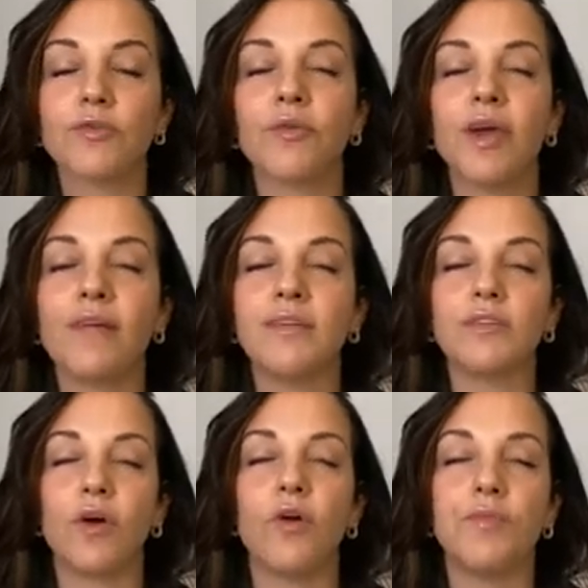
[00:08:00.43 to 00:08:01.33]
So when we have
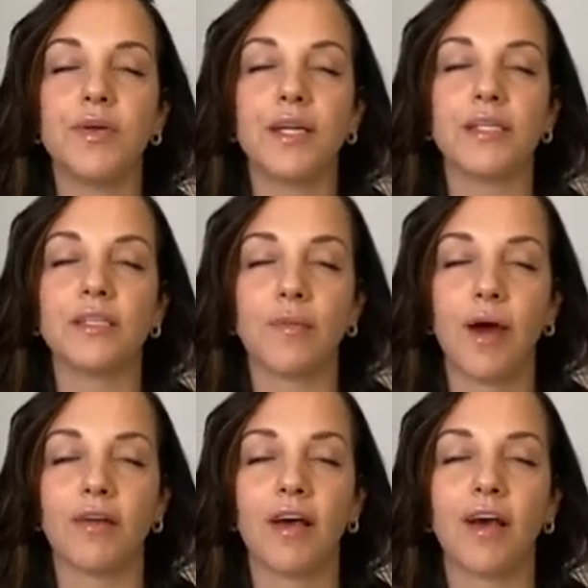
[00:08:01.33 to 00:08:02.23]
this openness
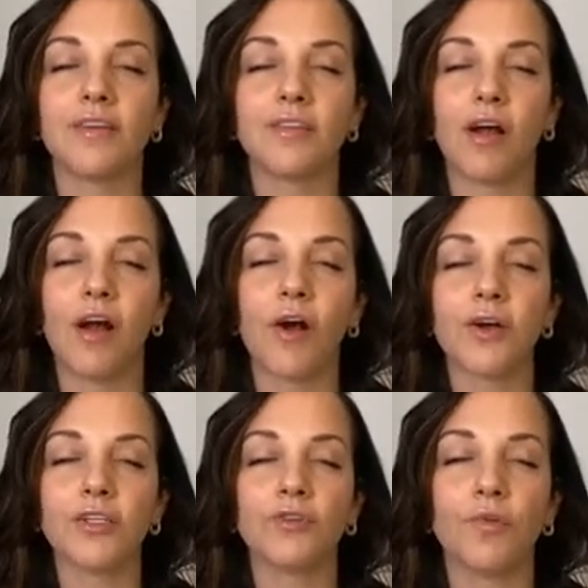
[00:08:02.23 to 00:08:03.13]
about us, our
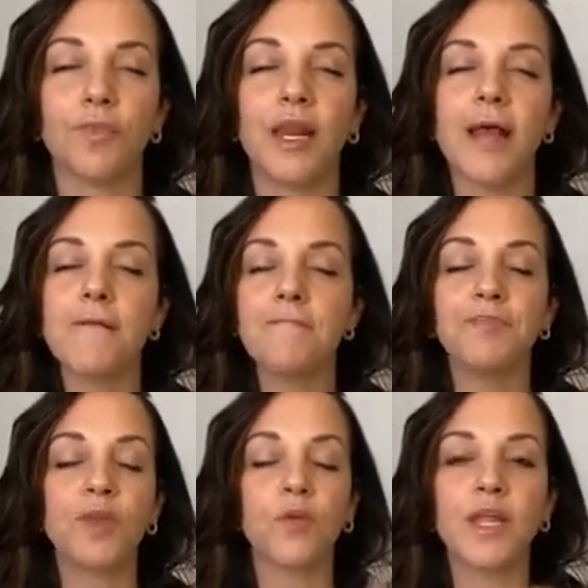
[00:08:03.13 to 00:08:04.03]
heart is open,
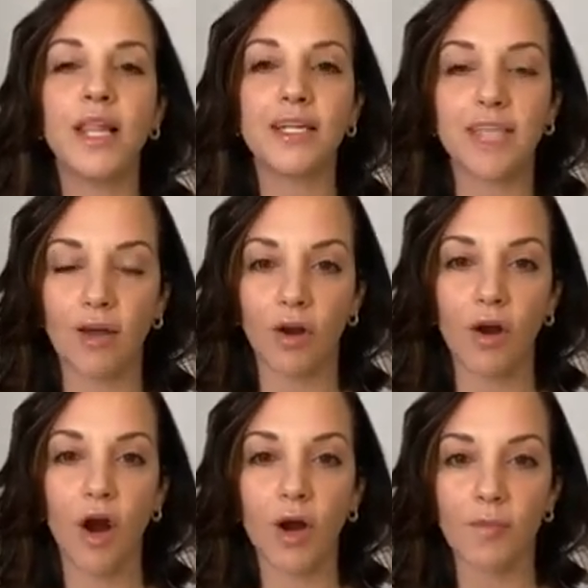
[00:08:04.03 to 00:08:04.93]
we let down our
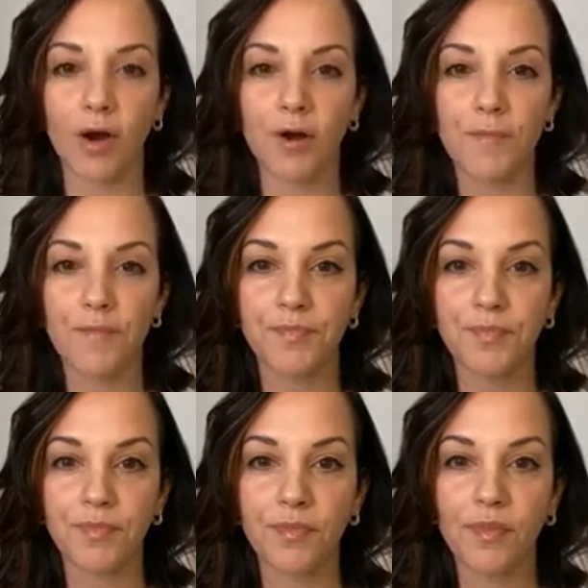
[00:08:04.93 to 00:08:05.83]
armor
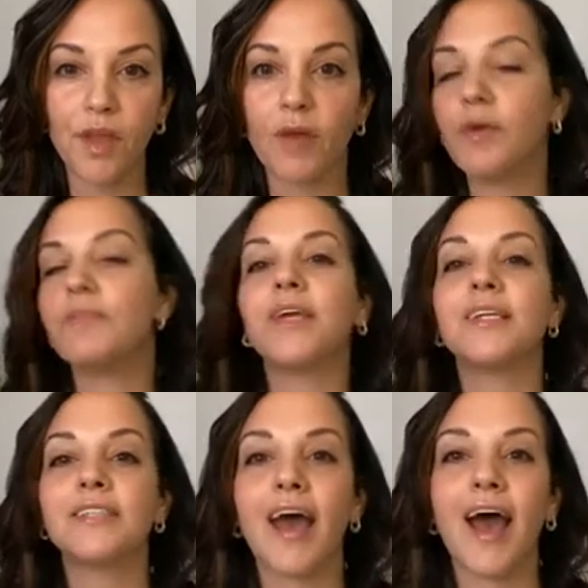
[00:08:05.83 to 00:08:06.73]
and we
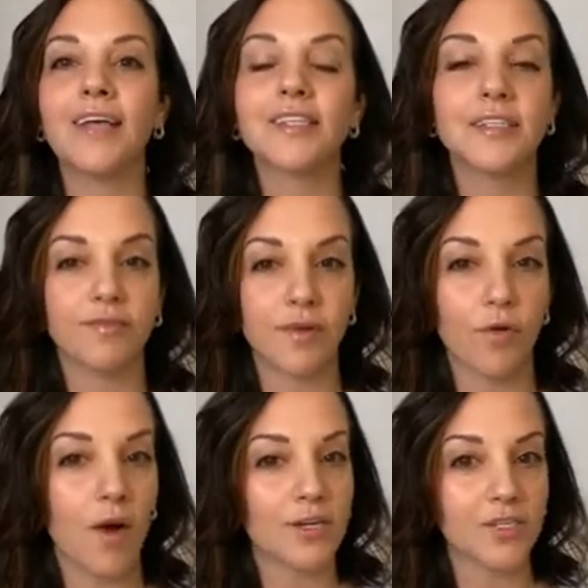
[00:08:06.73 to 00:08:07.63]
begin to ask a
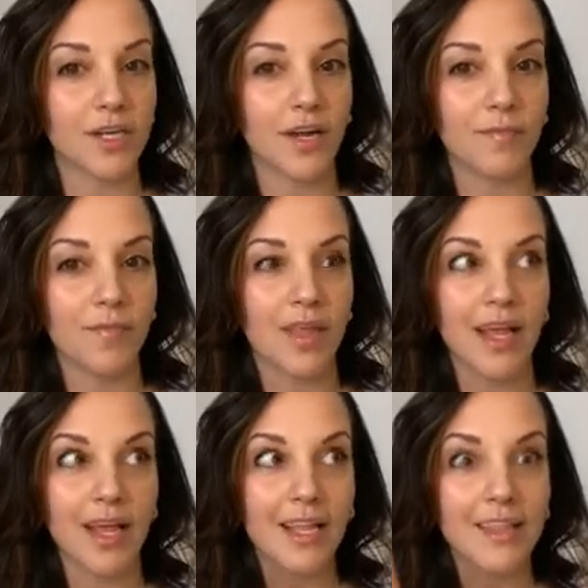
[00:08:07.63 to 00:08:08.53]
different question.
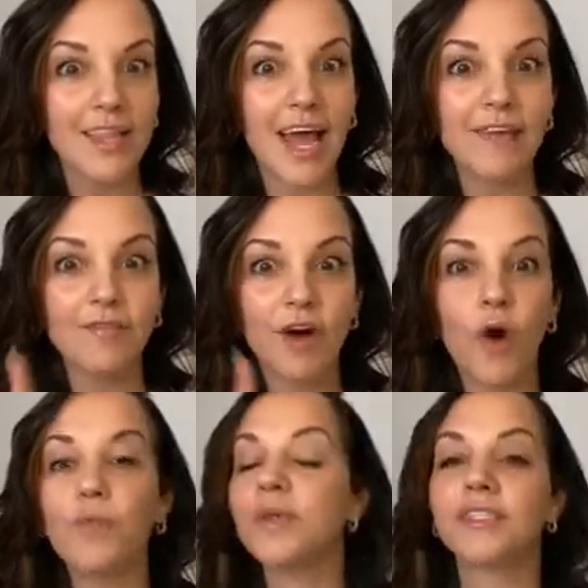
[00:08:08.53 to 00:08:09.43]
Life
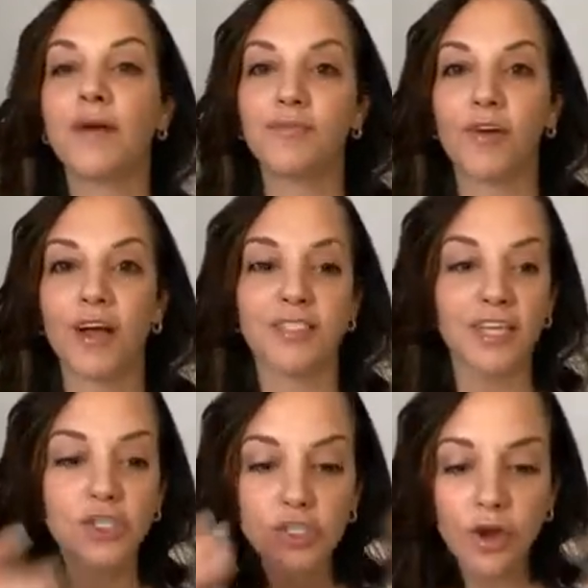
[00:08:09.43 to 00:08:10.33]
opens up for us.
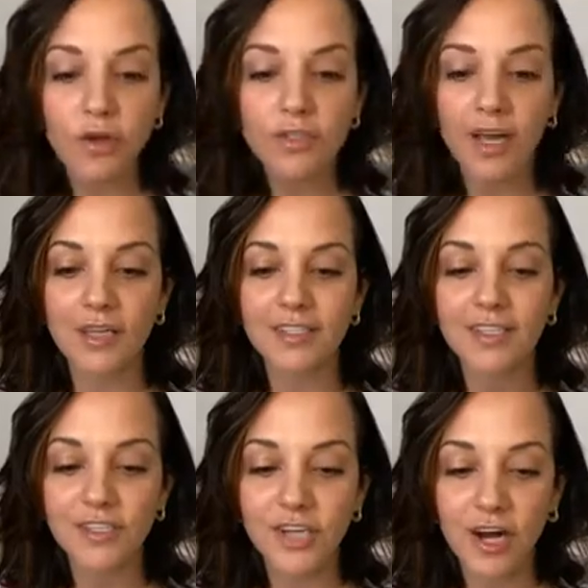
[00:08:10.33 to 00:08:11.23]
It shows us,
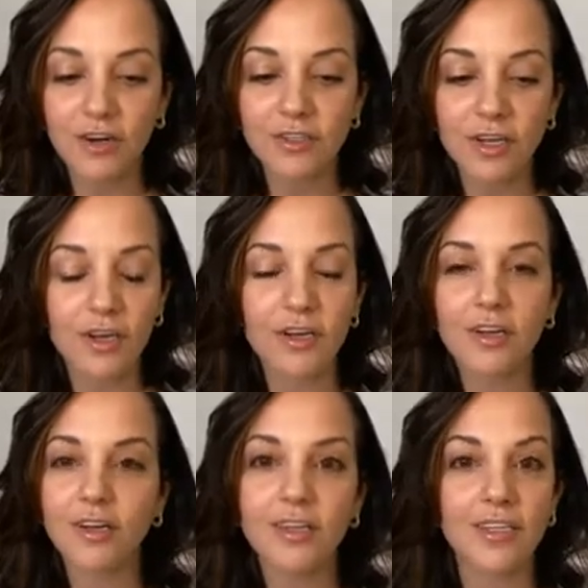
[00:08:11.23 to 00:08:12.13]
it shares
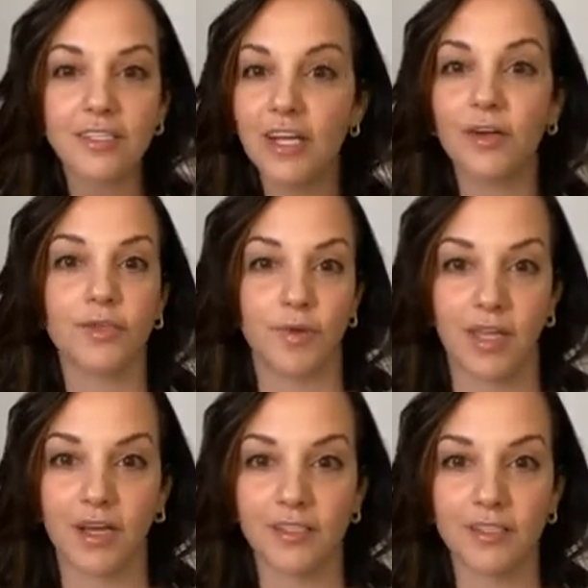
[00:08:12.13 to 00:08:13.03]
the secrets
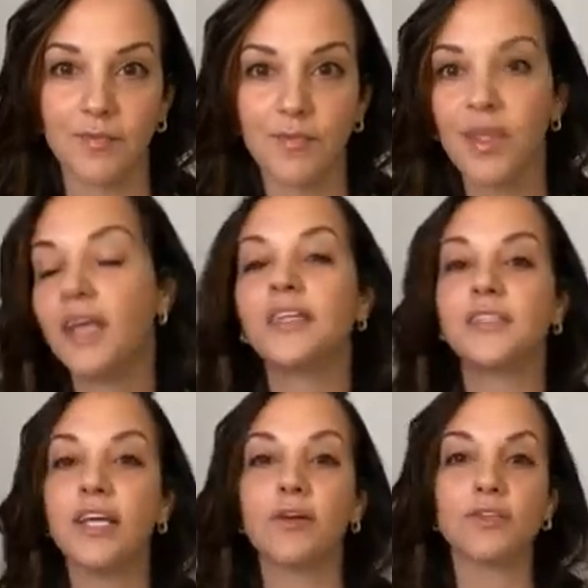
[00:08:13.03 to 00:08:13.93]
with us. And the
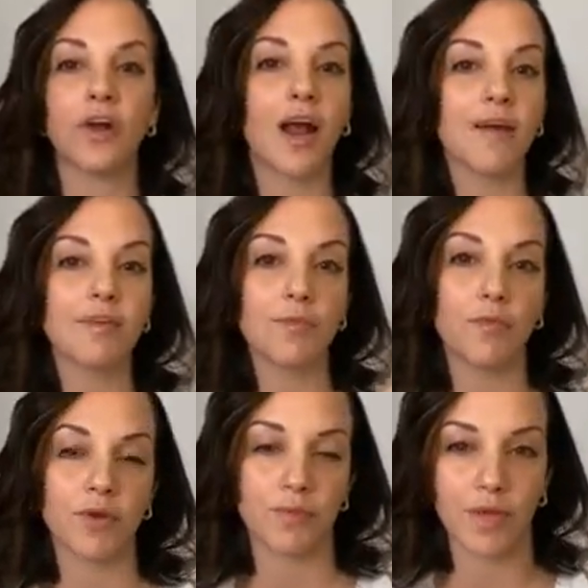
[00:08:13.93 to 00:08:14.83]
secrets are every
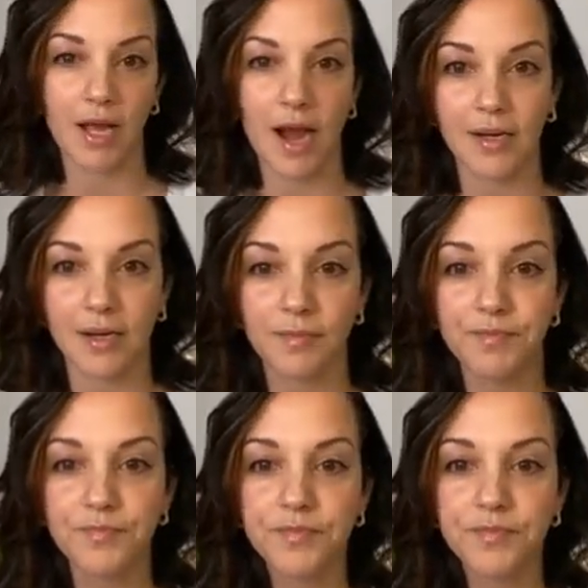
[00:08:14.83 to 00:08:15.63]
moment you're being guided.